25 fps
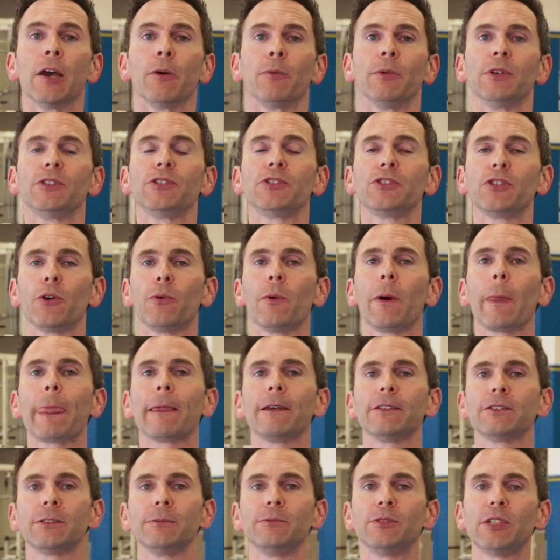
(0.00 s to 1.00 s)
We still want
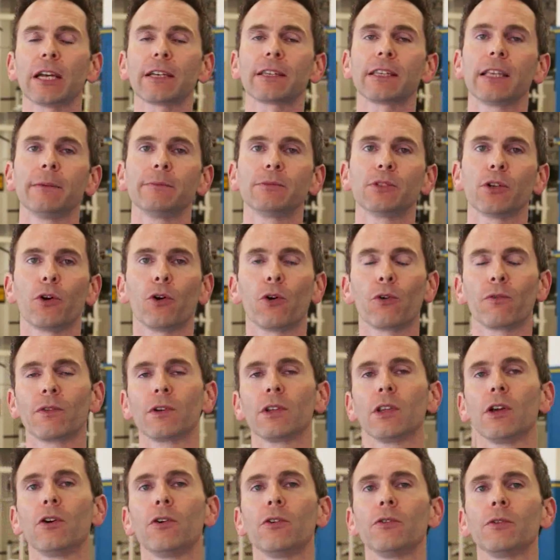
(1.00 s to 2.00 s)
to subject them to
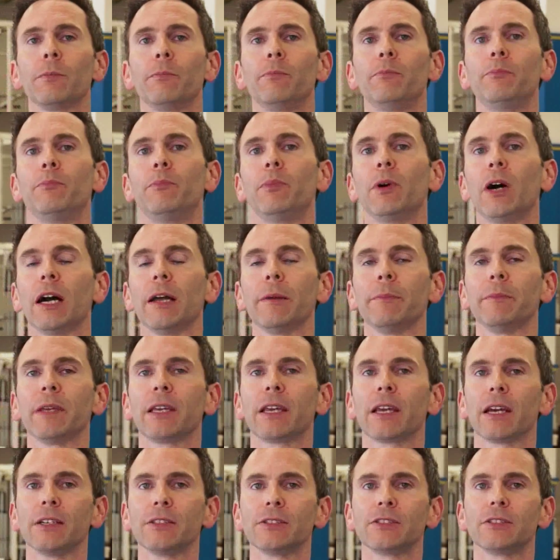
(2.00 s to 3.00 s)
overload, but
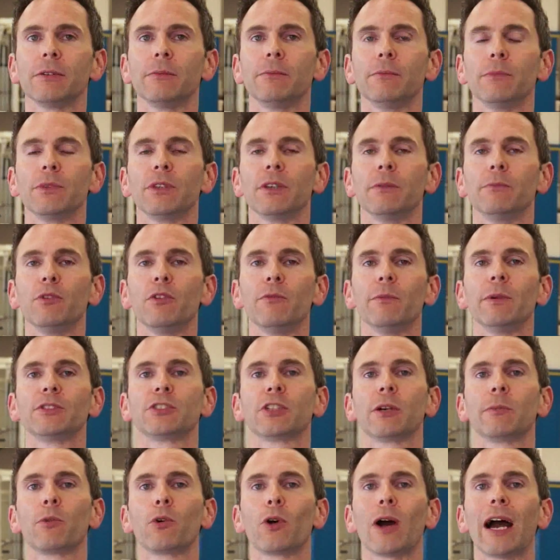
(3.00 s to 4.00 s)
because the
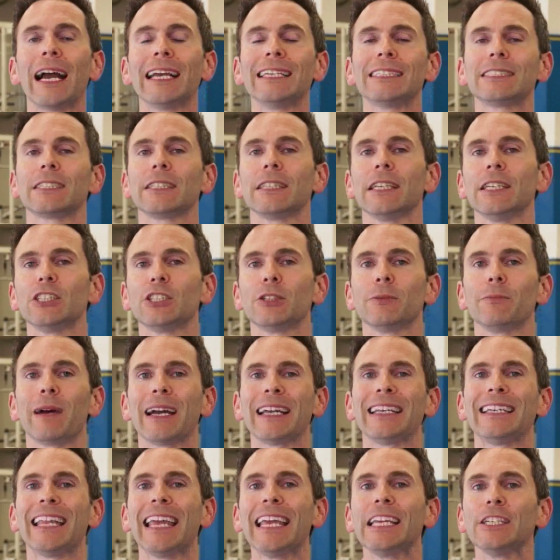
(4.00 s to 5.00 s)
movements are more isolation
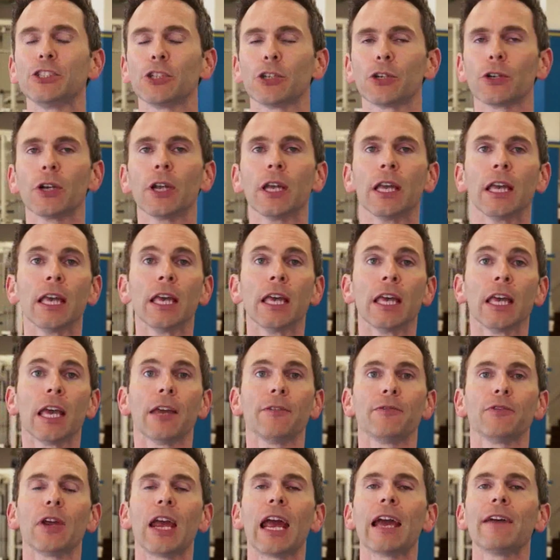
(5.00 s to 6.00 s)
by nature,
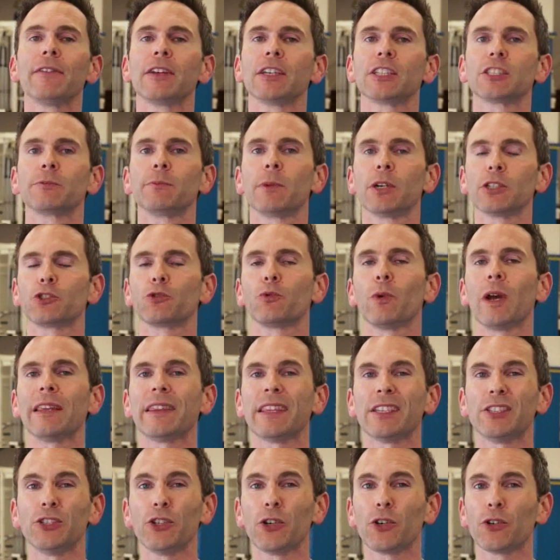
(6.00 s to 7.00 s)
if you're having as much weight
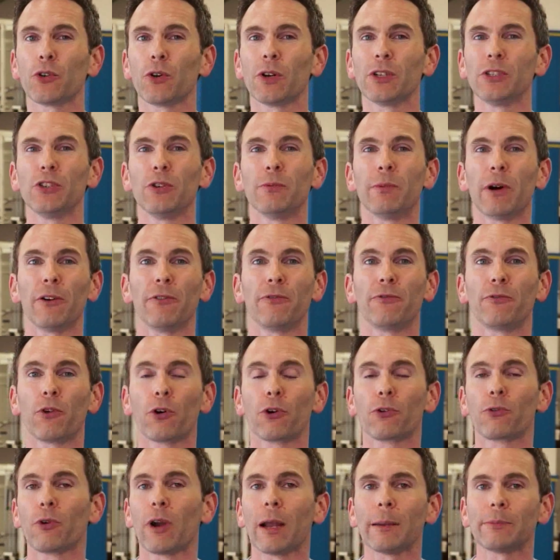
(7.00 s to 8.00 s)
that you can only do about
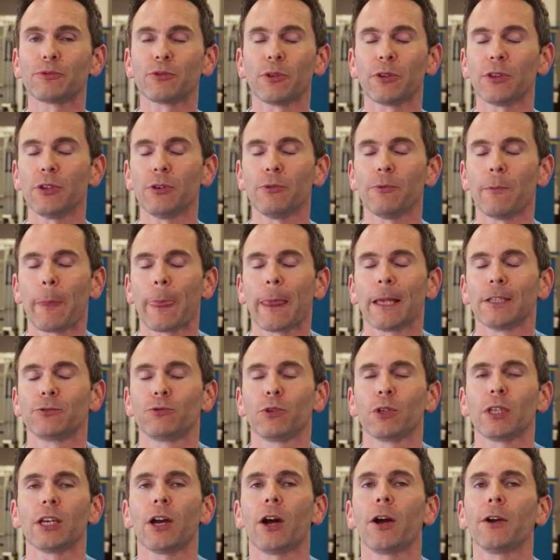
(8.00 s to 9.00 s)
4 reps with you, it's
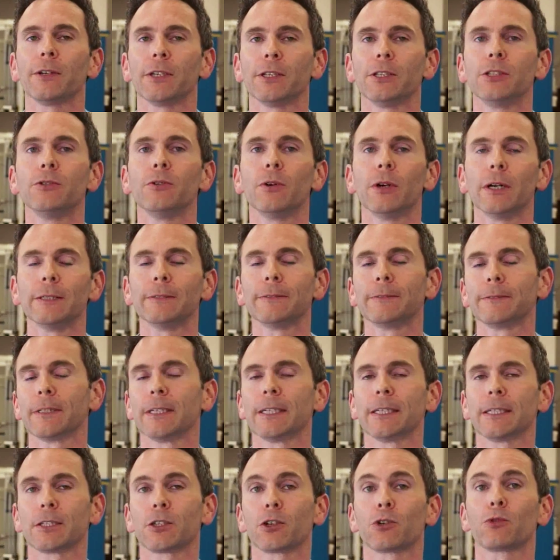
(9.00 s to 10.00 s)
really hard to do it
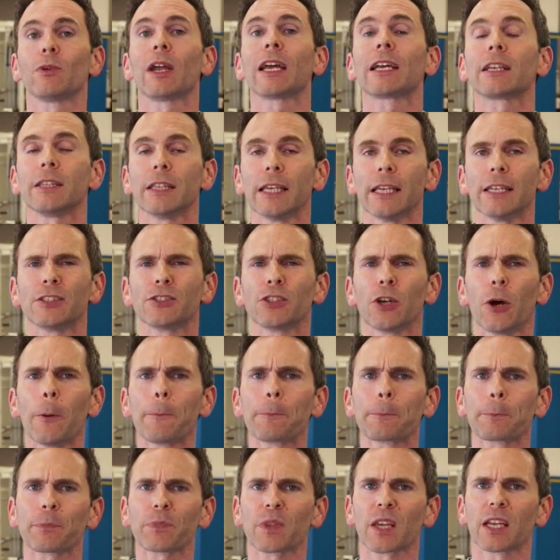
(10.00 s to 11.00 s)
correctly.
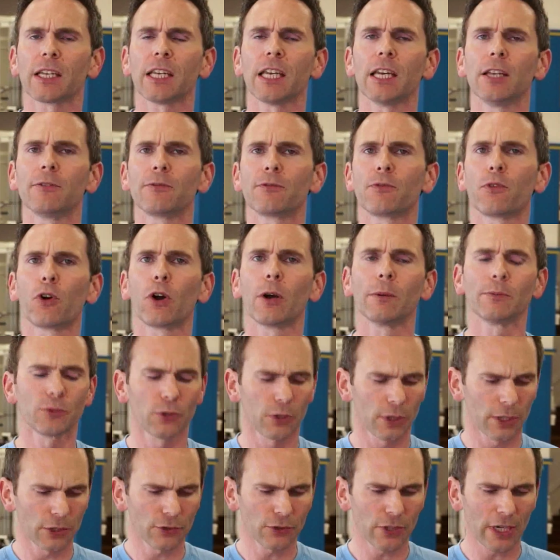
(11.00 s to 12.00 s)
So again, forearms
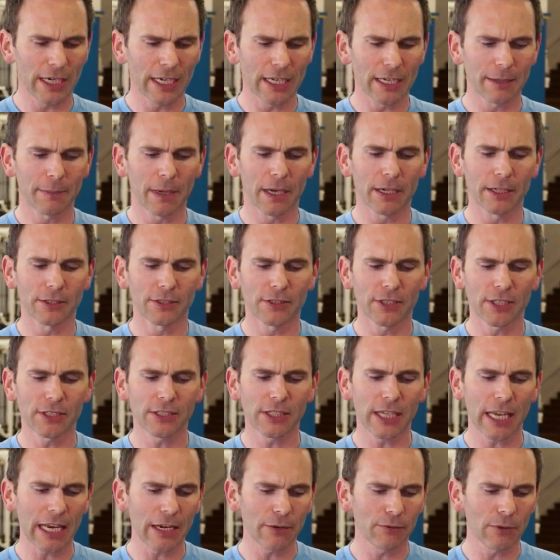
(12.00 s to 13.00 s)
we're going to train in about a 6
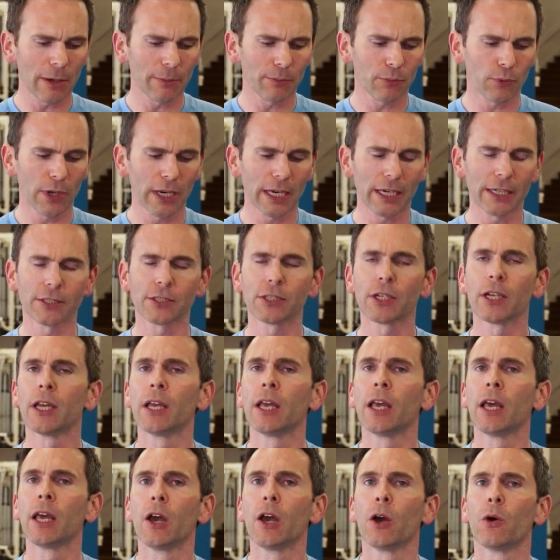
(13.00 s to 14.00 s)
to 8 rep range,
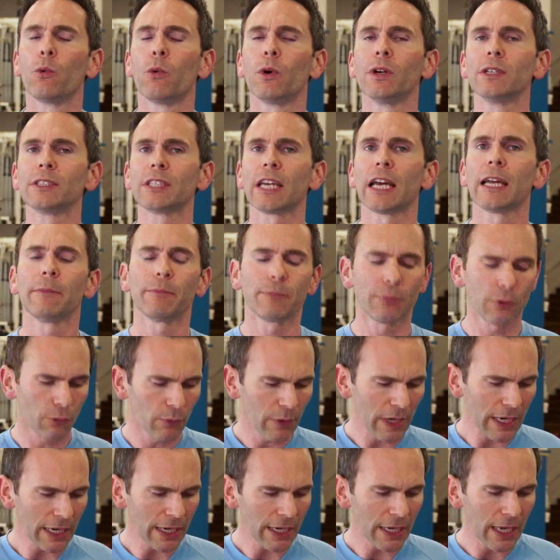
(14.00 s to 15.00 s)
1 time per
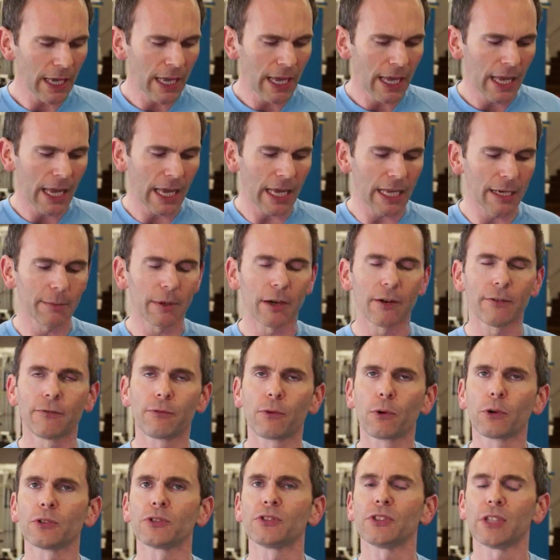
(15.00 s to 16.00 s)
week, and about
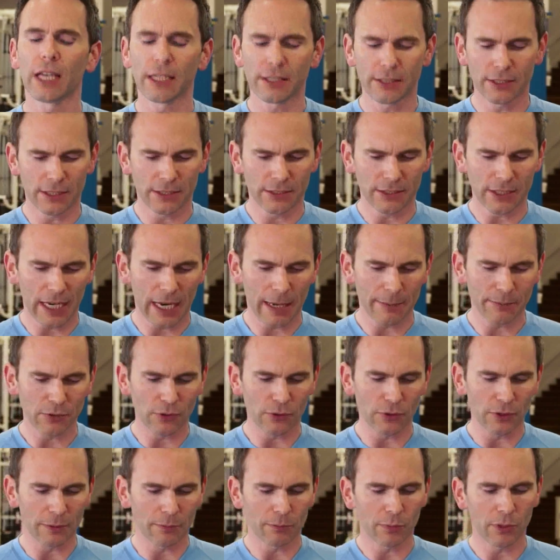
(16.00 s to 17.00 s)
4 sets is
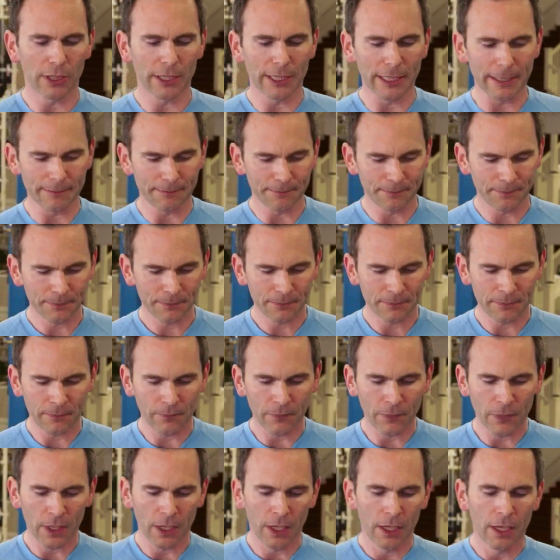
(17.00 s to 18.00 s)
absolutely plenty.
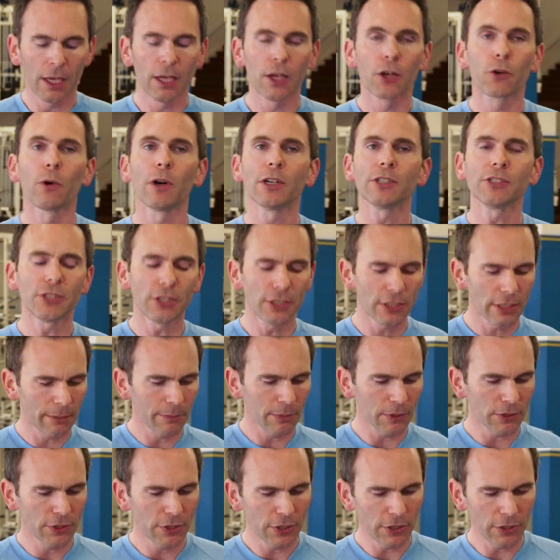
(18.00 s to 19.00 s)
Question
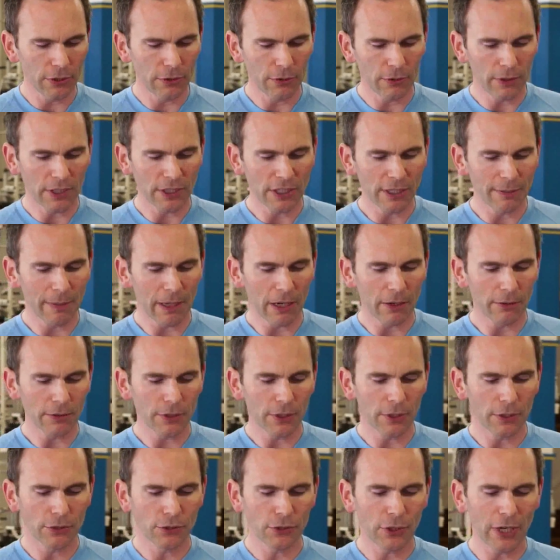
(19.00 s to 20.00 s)
number 2 is
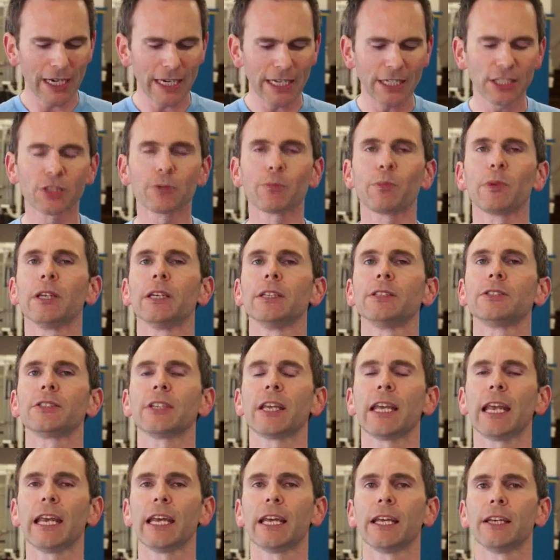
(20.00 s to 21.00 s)
about training
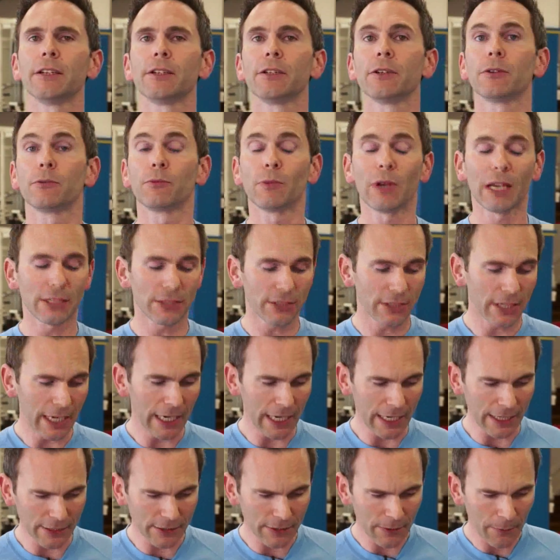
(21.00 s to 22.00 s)
splits and rest
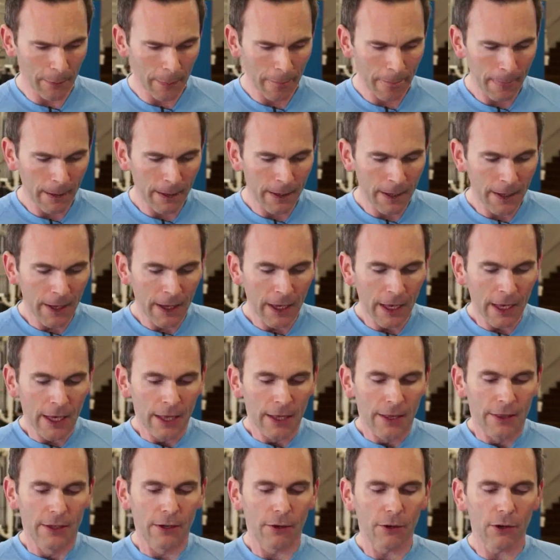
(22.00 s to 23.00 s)
days.
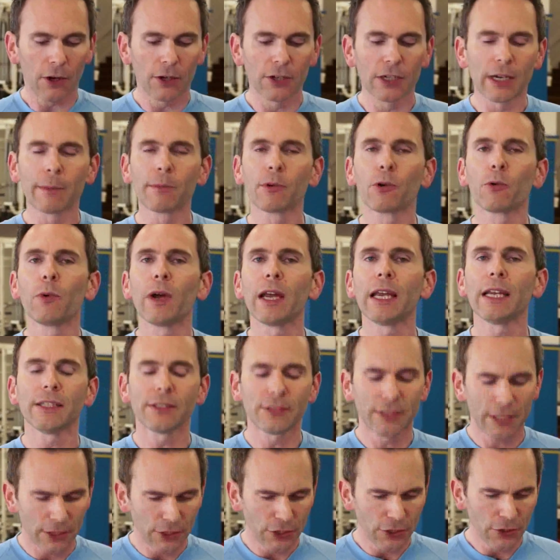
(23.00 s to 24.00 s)
There are a number of
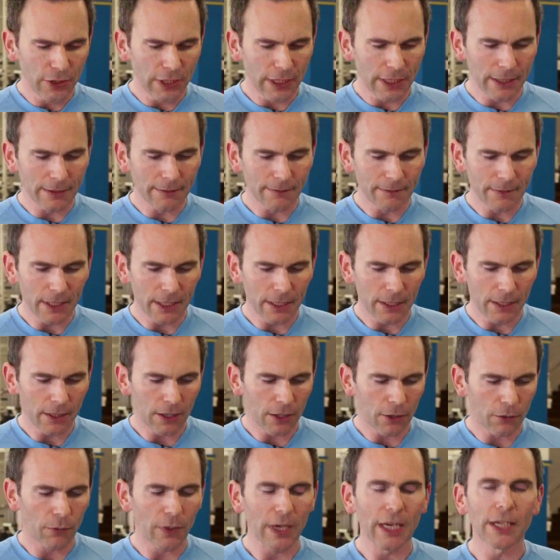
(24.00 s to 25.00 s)
ways that you can
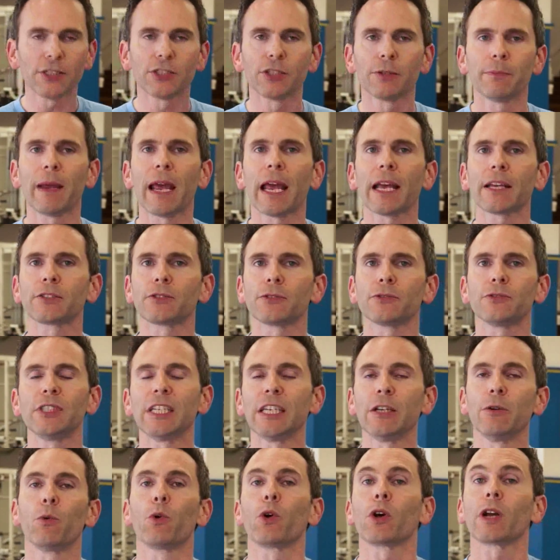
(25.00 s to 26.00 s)
arrange your Max
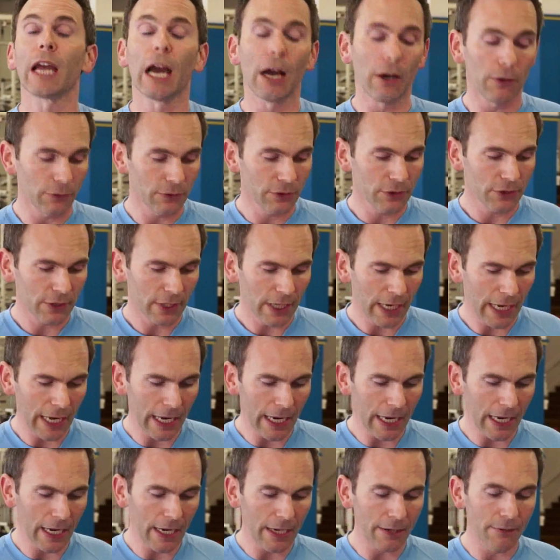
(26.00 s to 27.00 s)
OT workouts,
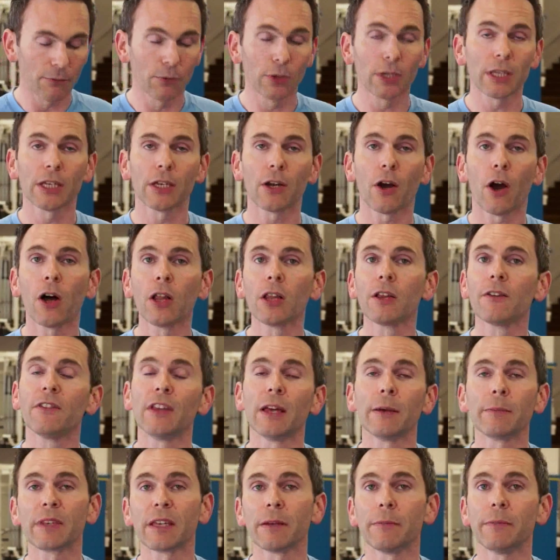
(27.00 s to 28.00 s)
and really all of
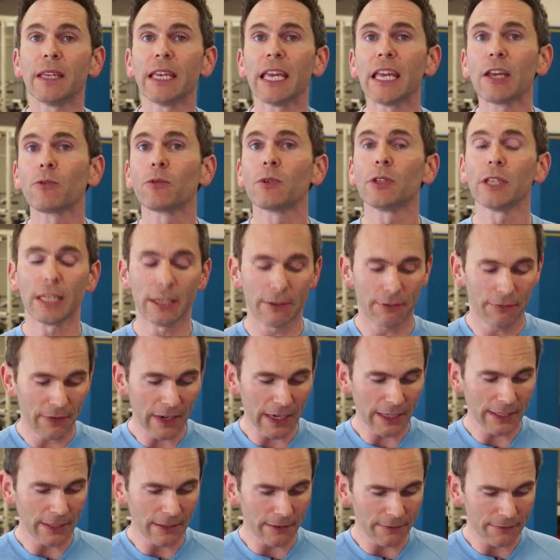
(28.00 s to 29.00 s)
them can be equally
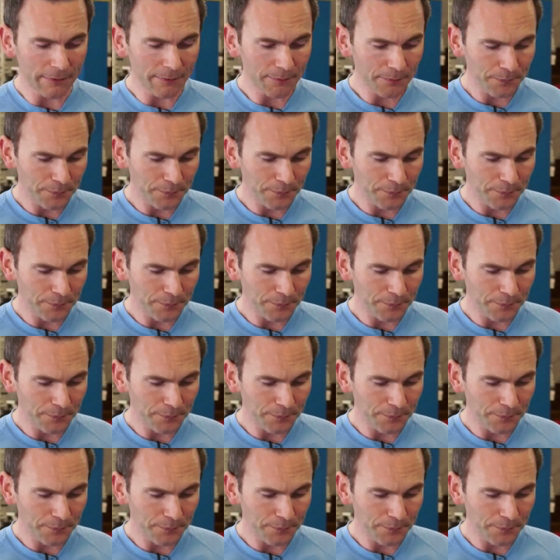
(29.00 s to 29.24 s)
effective